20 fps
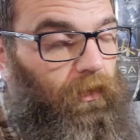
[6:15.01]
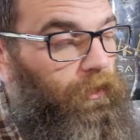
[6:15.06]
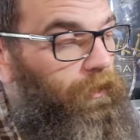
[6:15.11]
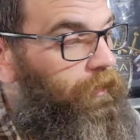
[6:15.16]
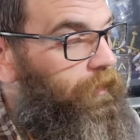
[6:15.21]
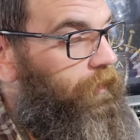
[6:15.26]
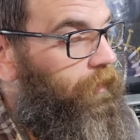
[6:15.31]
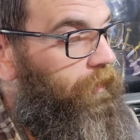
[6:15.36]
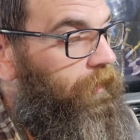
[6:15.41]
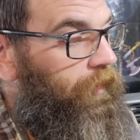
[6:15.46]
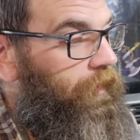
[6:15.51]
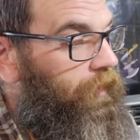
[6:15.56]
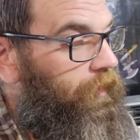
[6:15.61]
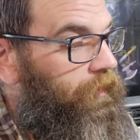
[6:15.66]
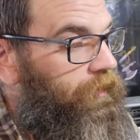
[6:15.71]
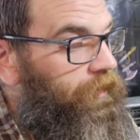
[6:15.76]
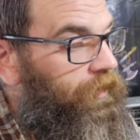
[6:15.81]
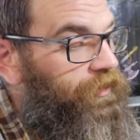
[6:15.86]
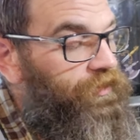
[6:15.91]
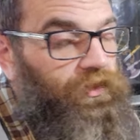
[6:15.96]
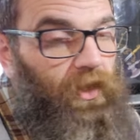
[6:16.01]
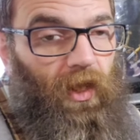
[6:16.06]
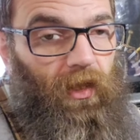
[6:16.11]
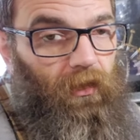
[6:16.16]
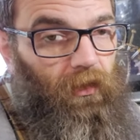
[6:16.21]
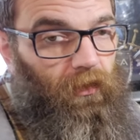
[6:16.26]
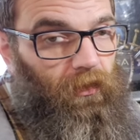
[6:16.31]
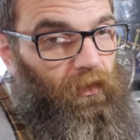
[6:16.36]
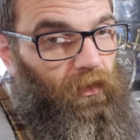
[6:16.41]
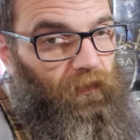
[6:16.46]
Uh, does not
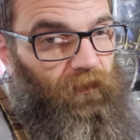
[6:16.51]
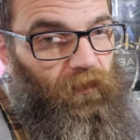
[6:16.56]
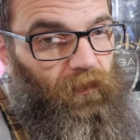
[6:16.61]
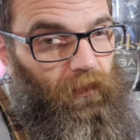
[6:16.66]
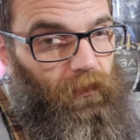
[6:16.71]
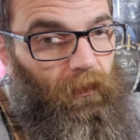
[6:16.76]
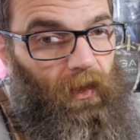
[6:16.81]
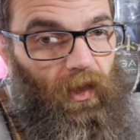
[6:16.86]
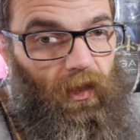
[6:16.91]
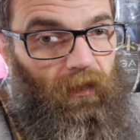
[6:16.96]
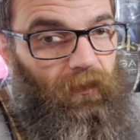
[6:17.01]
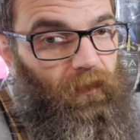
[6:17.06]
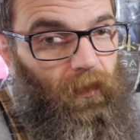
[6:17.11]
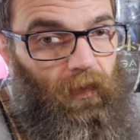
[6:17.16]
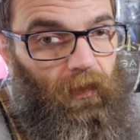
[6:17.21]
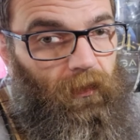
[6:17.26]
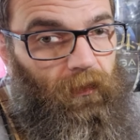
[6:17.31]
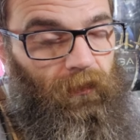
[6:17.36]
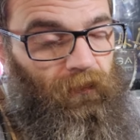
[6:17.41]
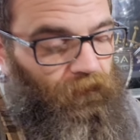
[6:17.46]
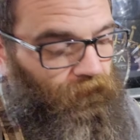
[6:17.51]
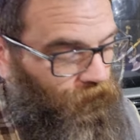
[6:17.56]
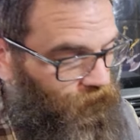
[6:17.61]
unhook from the microphone.